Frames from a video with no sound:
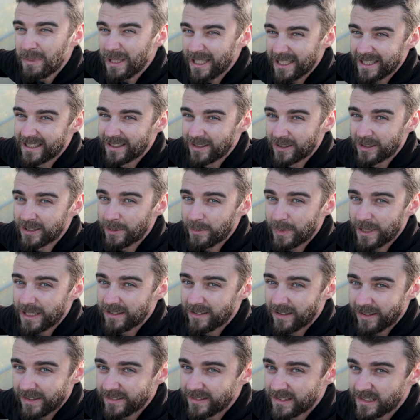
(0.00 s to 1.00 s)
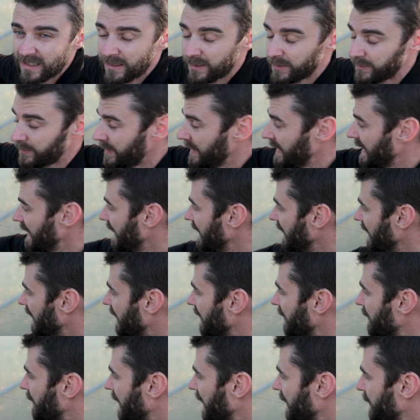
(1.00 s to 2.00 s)
to make it look a bit nicer, really,
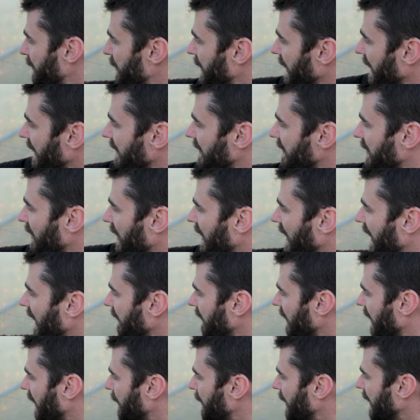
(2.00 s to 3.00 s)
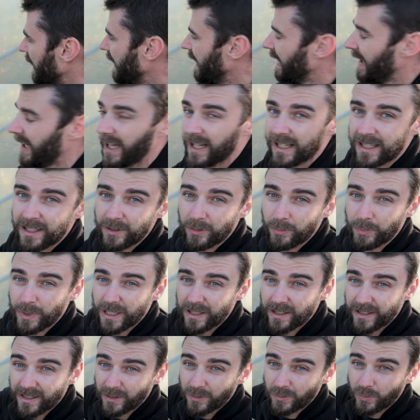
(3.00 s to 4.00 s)
um, and bring the soil level up a little
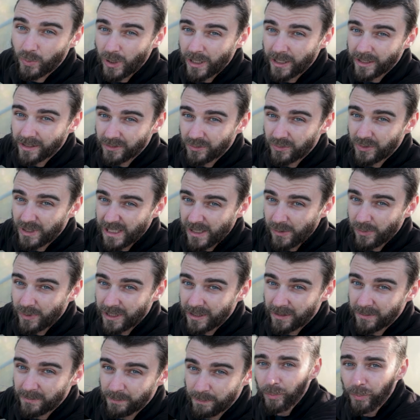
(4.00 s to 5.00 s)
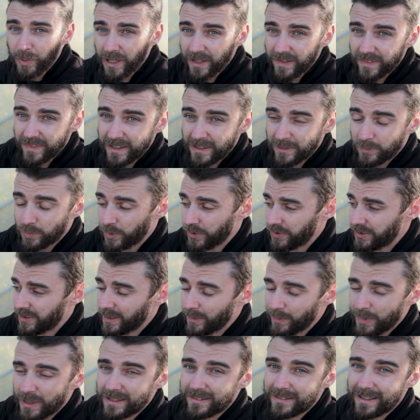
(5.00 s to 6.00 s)
bit, and it's worked really well. But this wood
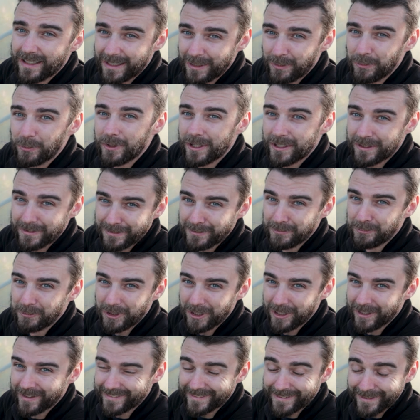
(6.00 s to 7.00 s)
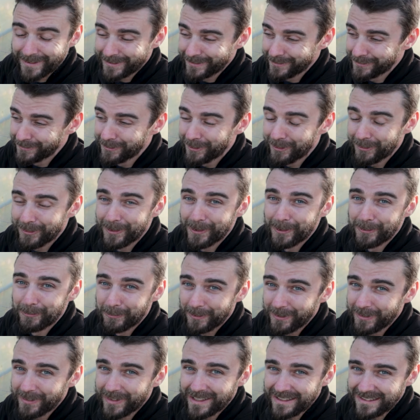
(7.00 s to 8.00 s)
chip is getting worse and worse. I do not know
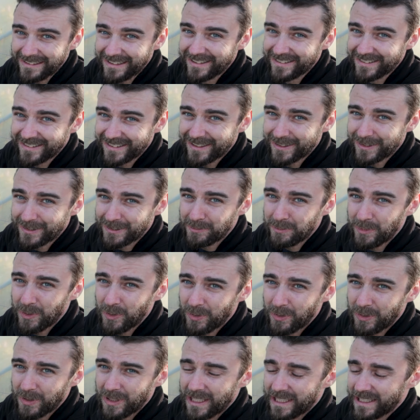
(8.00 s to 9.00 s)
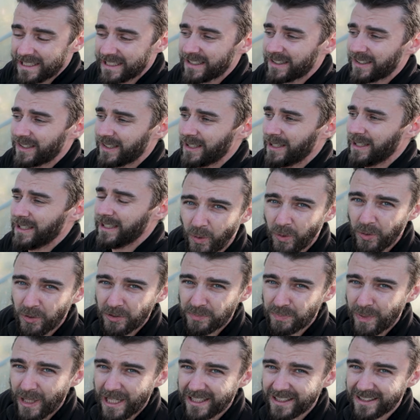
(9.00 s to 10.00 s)
what this is. It looks more like kind of
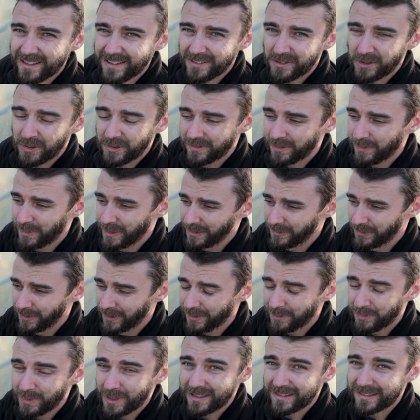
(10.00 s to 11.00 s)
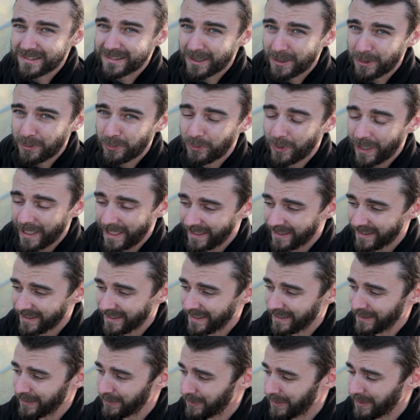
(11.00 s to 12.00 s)
horse bedding or something gross, but it's so wet
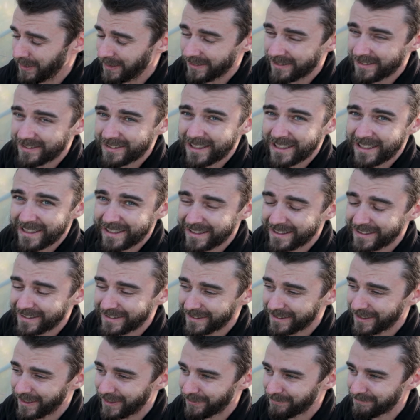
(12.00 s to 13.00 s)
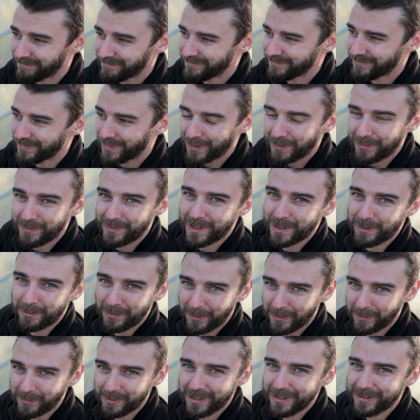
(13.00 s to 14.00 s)
and gross, and I don't really
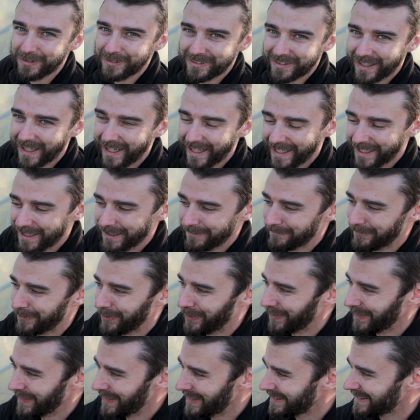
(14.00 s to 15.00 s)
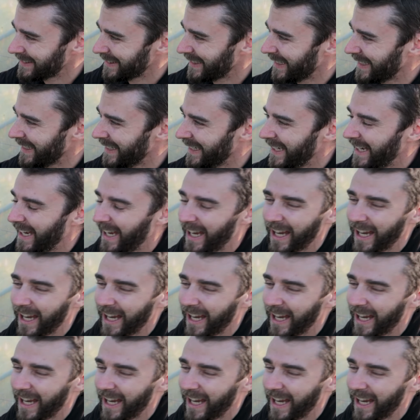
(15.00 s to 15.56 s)
want to use it anymore. So